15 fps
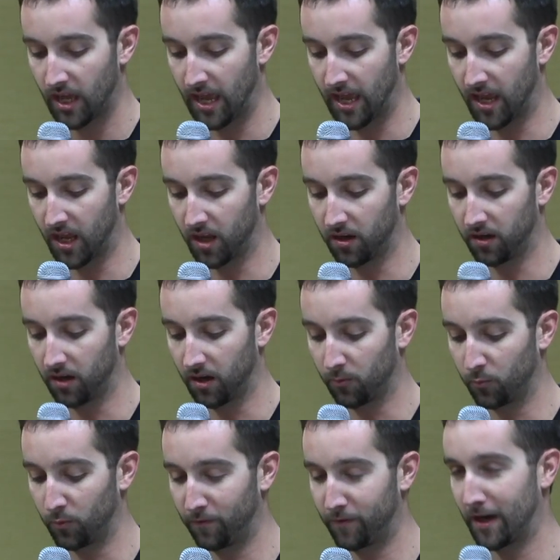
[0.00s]
And
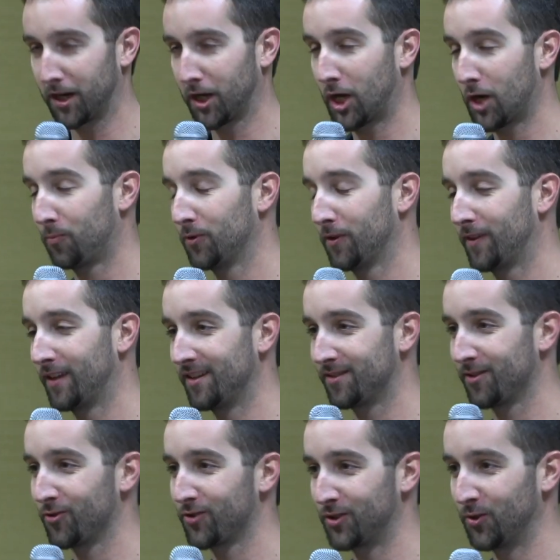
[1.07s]
we've got a couple of things
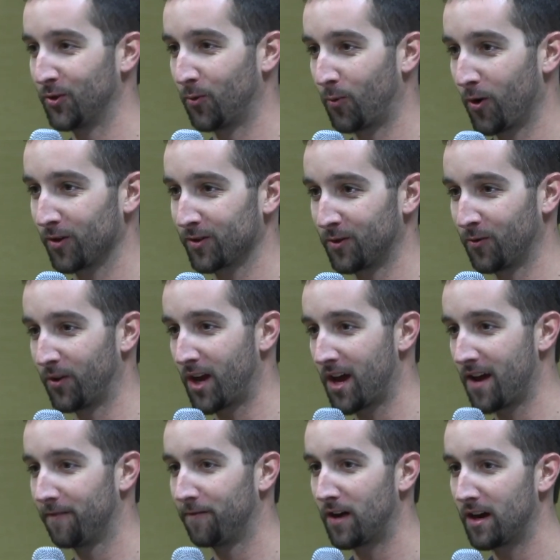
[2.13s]
that are still in the works on the
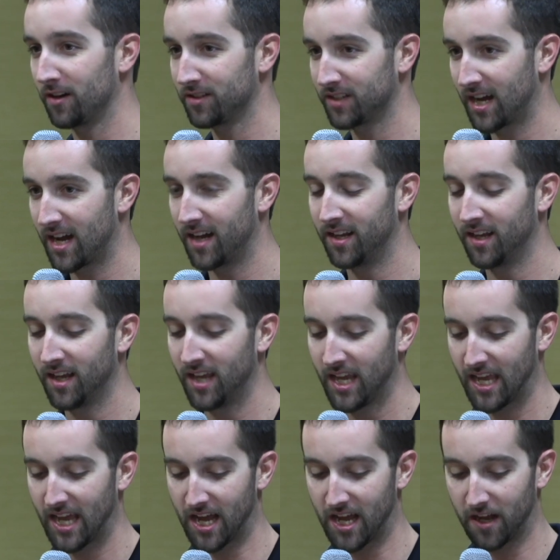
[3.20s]
Night of Fireside
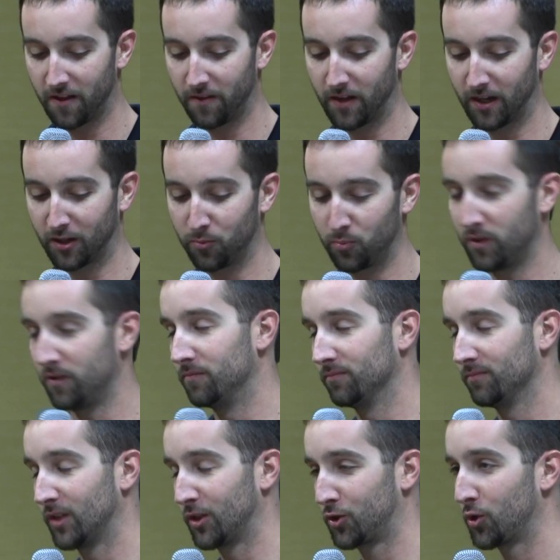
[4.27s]
uh, that could
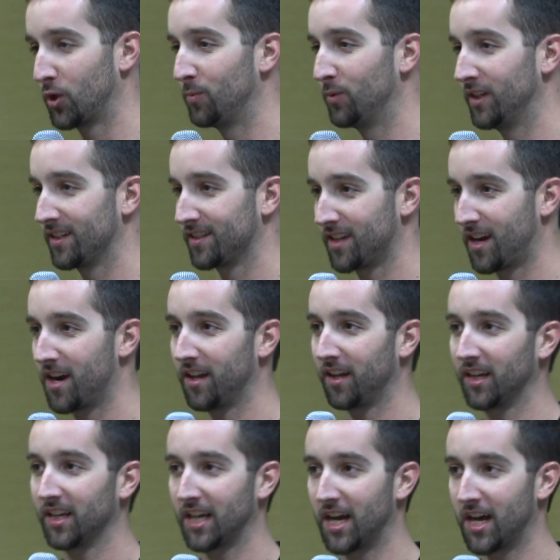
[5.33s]
be extremely exciting
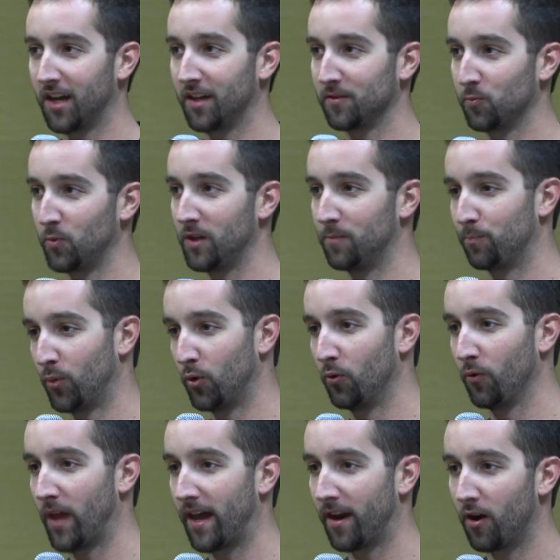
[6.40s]
uh, as we pull
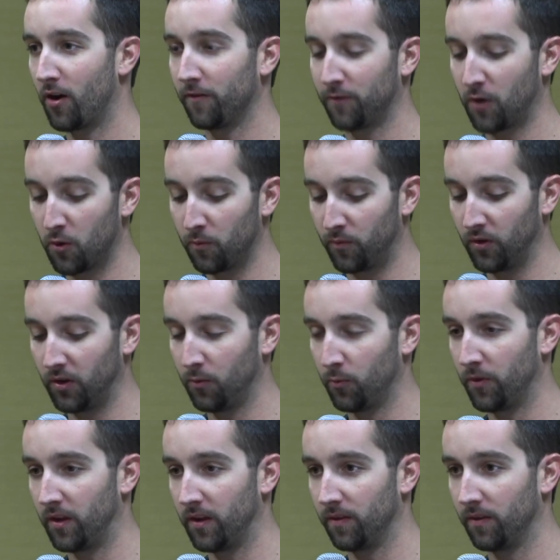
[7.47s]
that off, hopefully
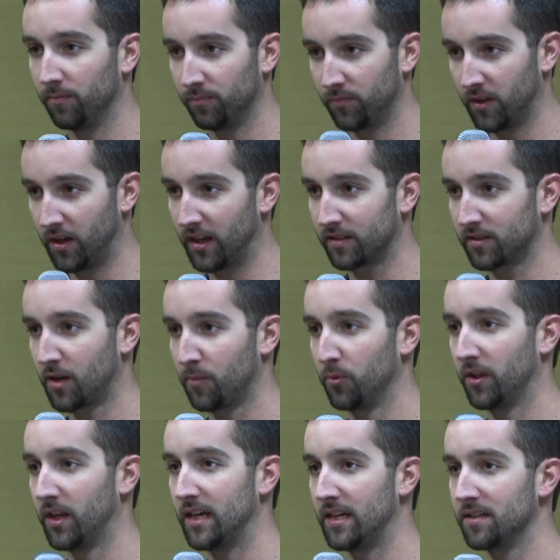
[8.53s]
within the next couple
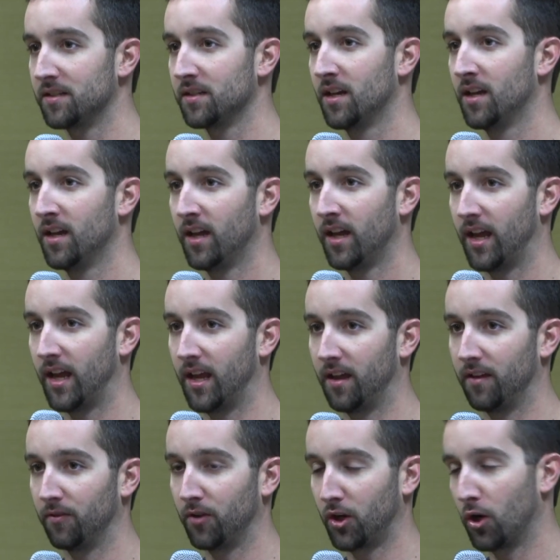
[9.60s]
of days.
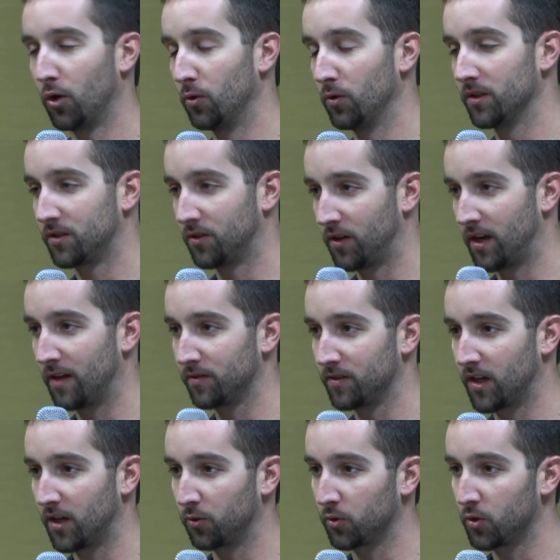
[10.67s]
And the goal is to announce
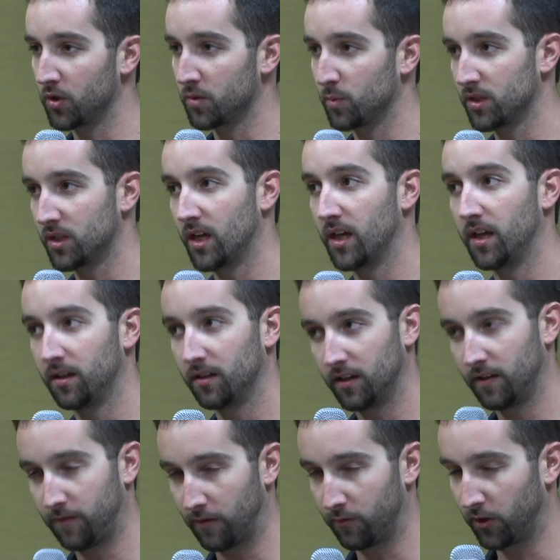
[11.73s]
that on Christmas Day
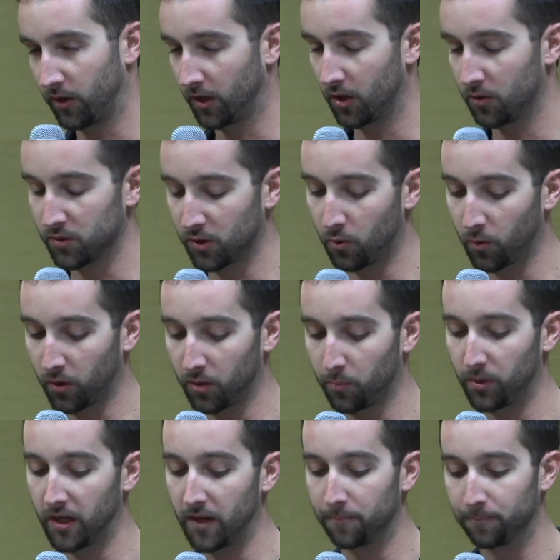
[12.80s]
if everything goes according to
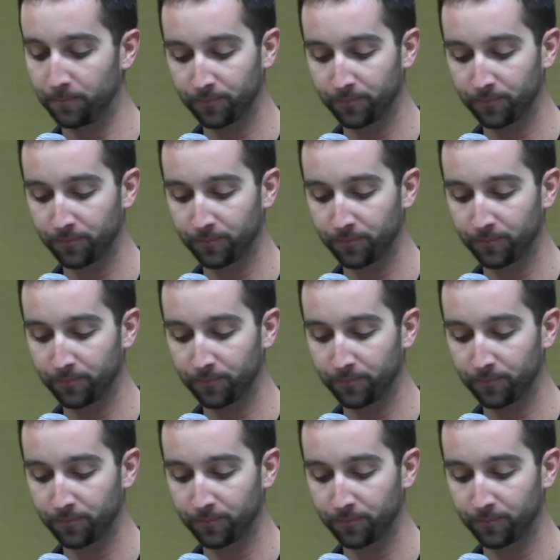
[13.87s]
plan.